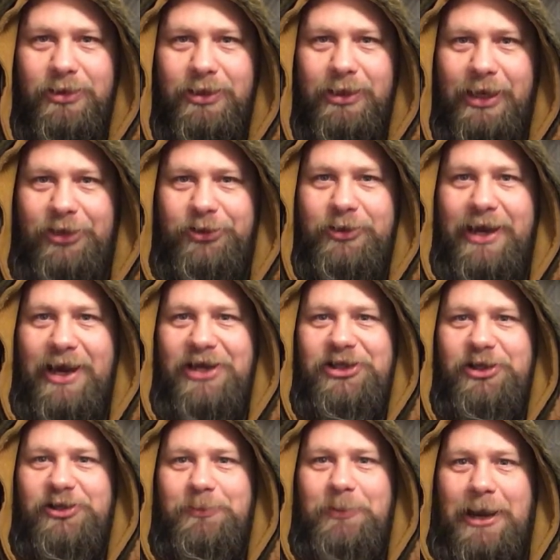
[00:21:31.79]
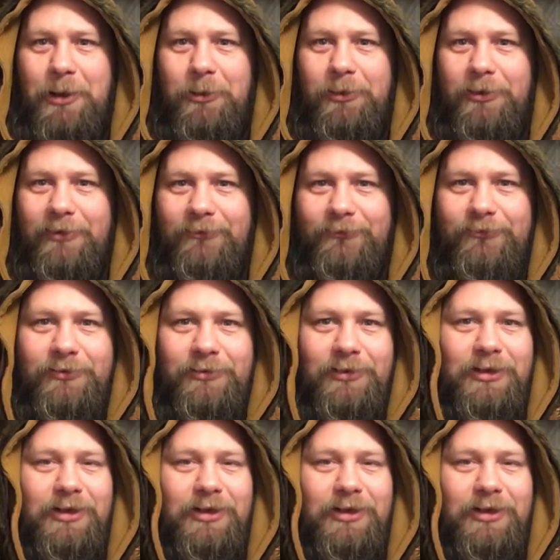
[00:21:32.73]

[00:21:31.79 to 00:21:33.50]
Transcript: and tries to use the power of